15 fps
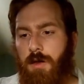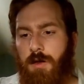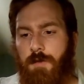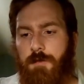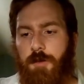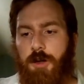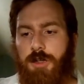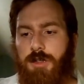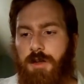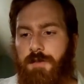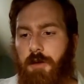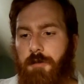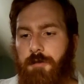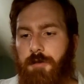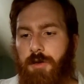first of
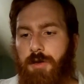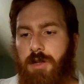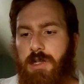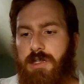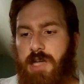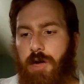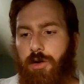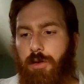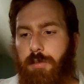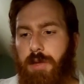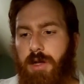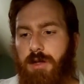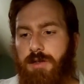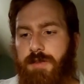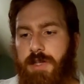our fruited sour
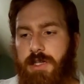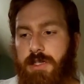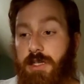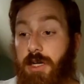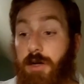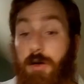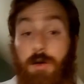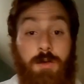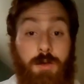beers for this year.